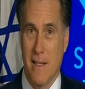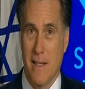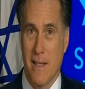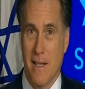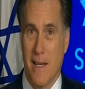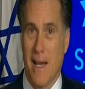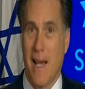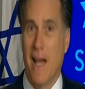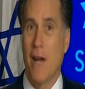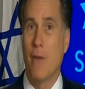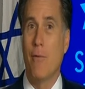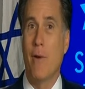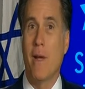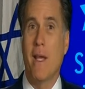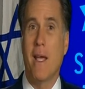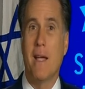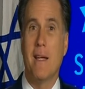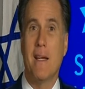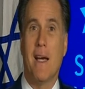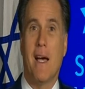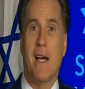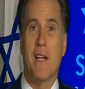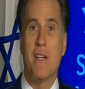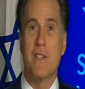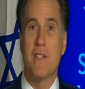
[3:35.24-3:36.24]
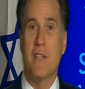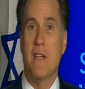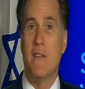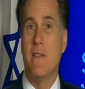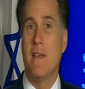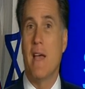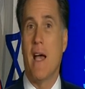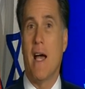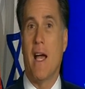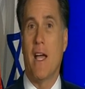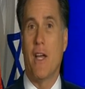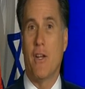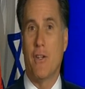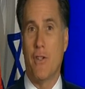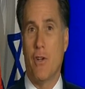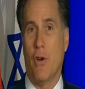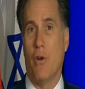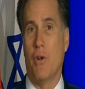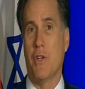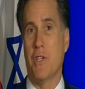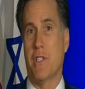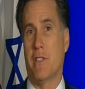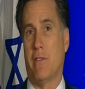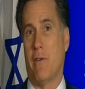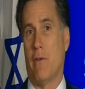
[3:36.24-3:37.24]
I recognize in the
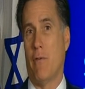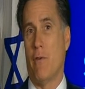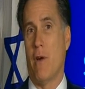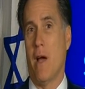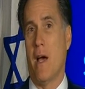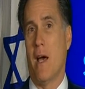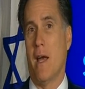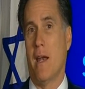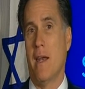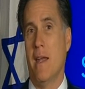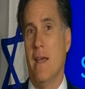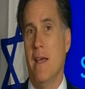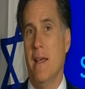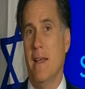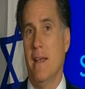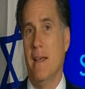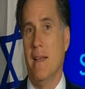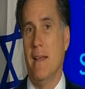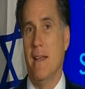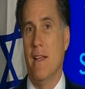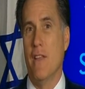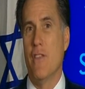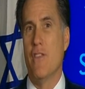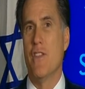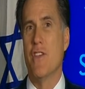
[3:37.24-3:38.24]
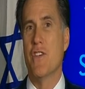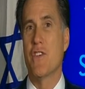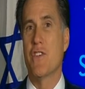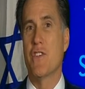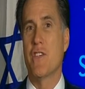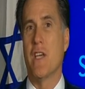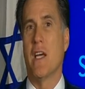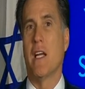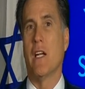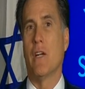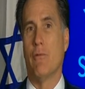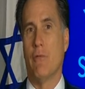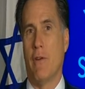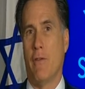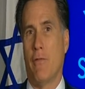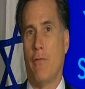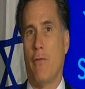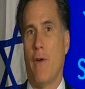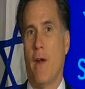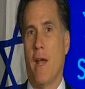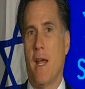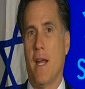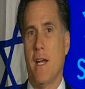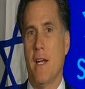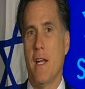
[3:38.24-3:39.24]
Ayatollahs of Iran the zealot
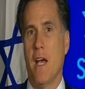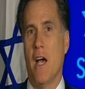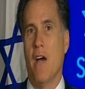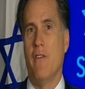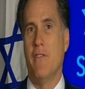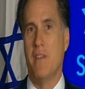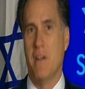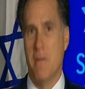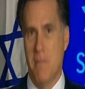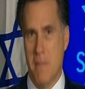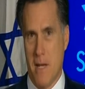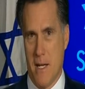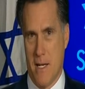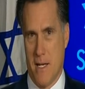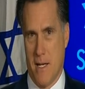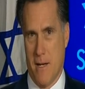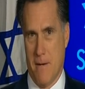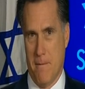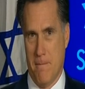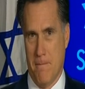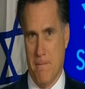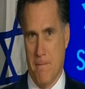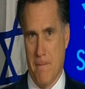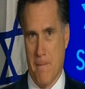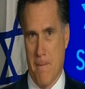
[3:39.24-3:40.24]
refrain of dominion.